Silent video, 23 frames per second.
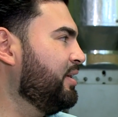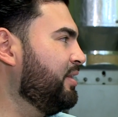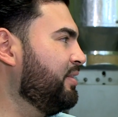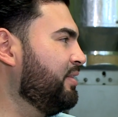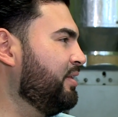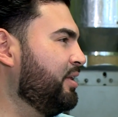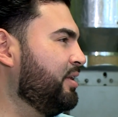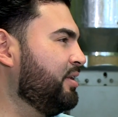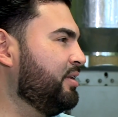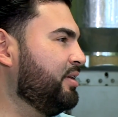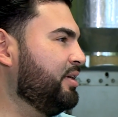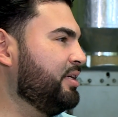
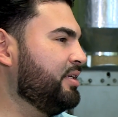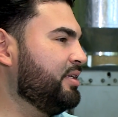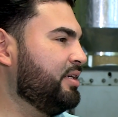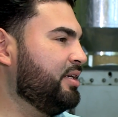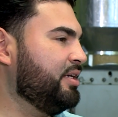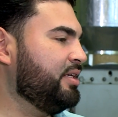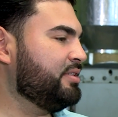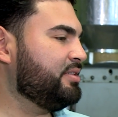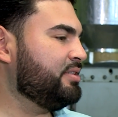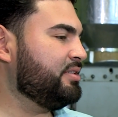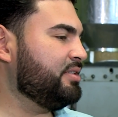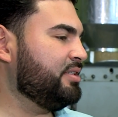And then it,
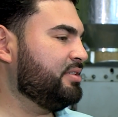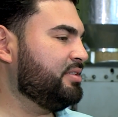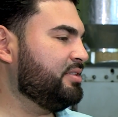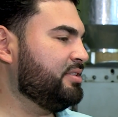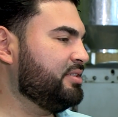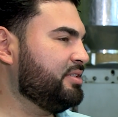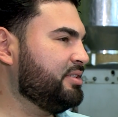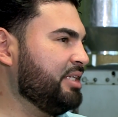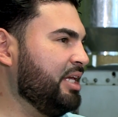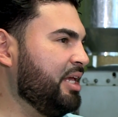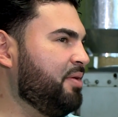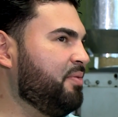it's it's
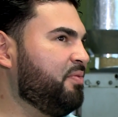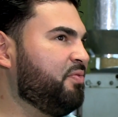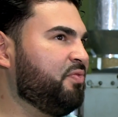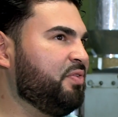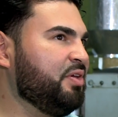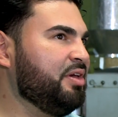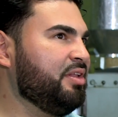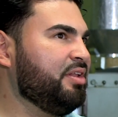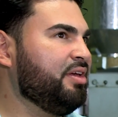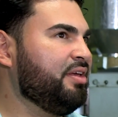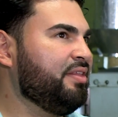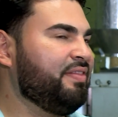the same
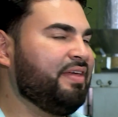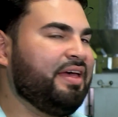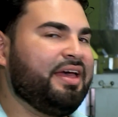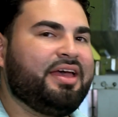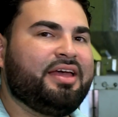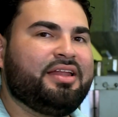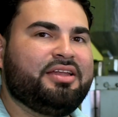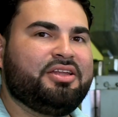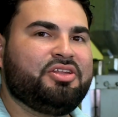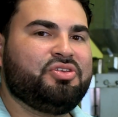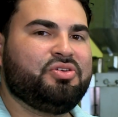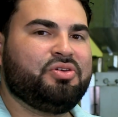feeling
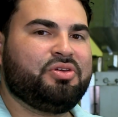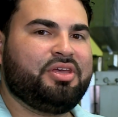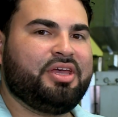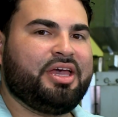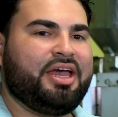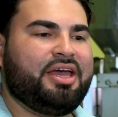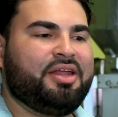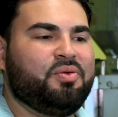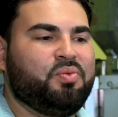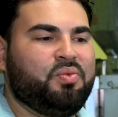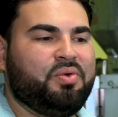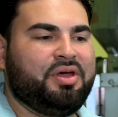that you
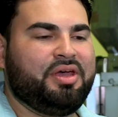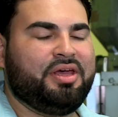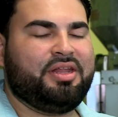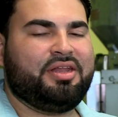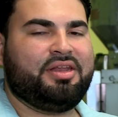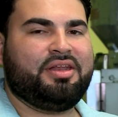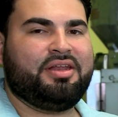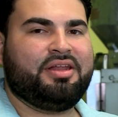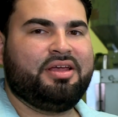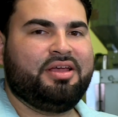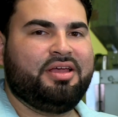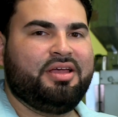get
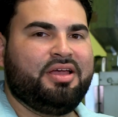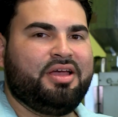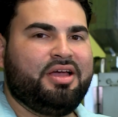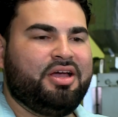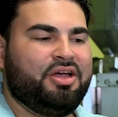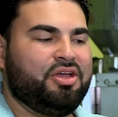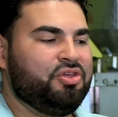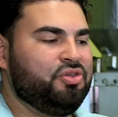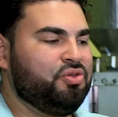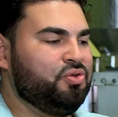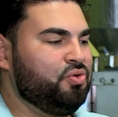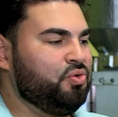when
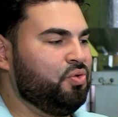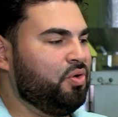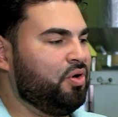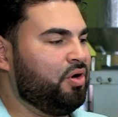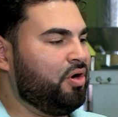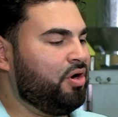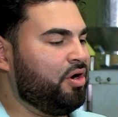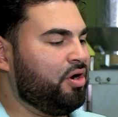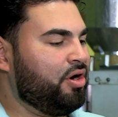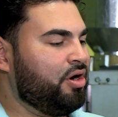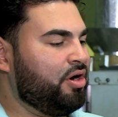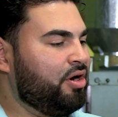you
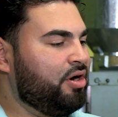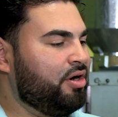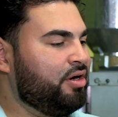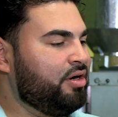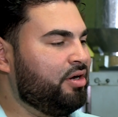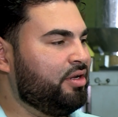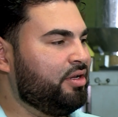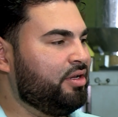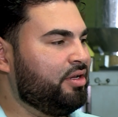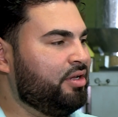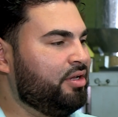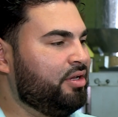
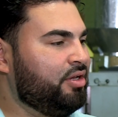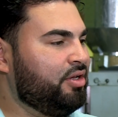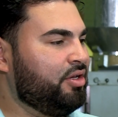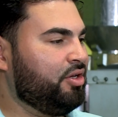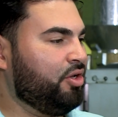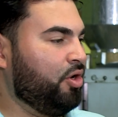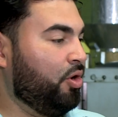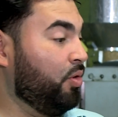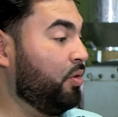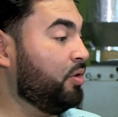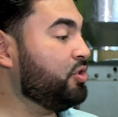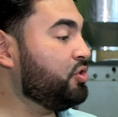are
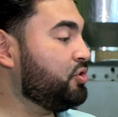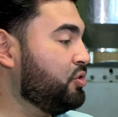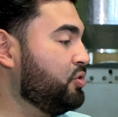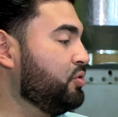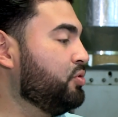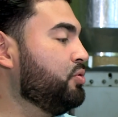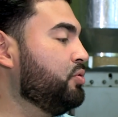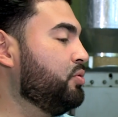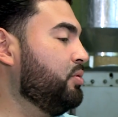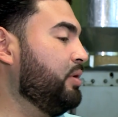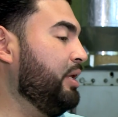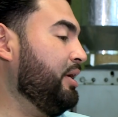going
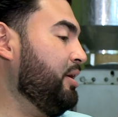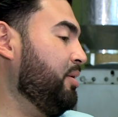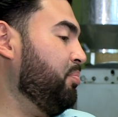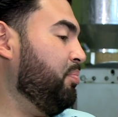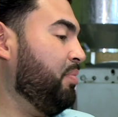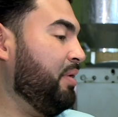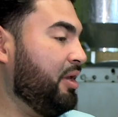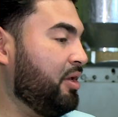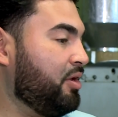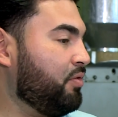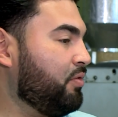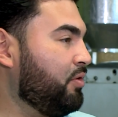to like a
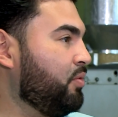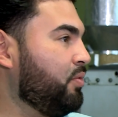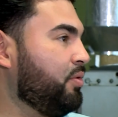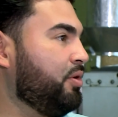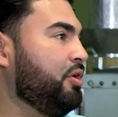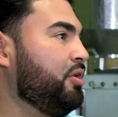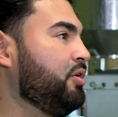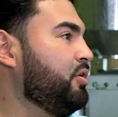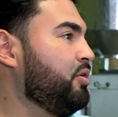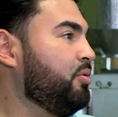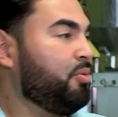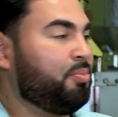bakery where
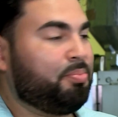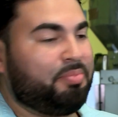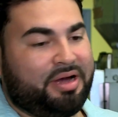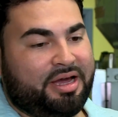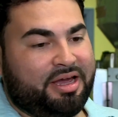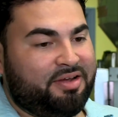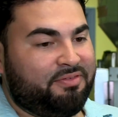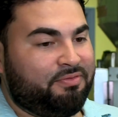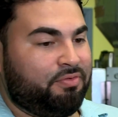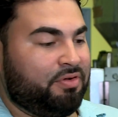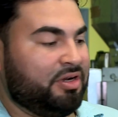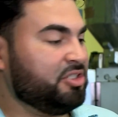you can
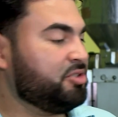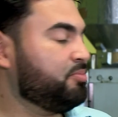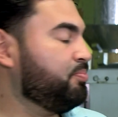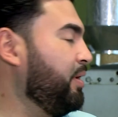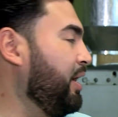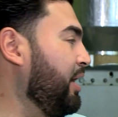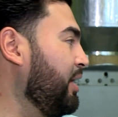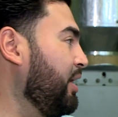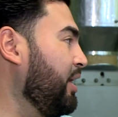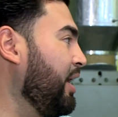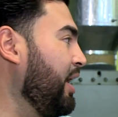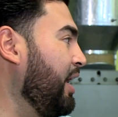buy a fresh
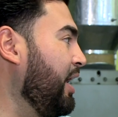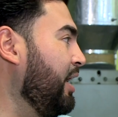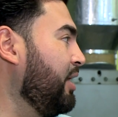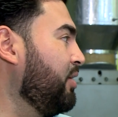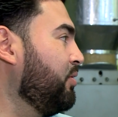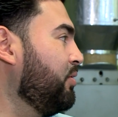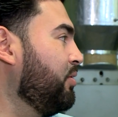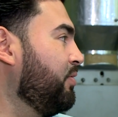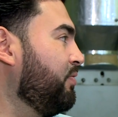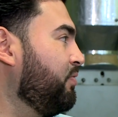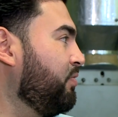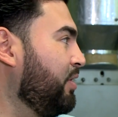baguette
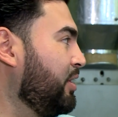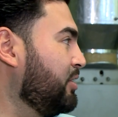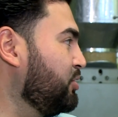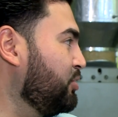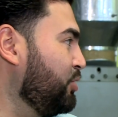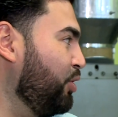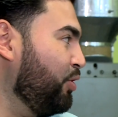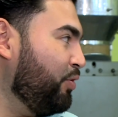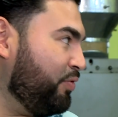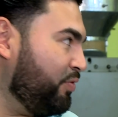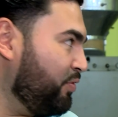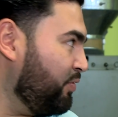or a fresh
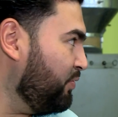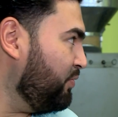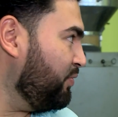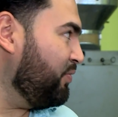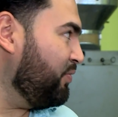loaf of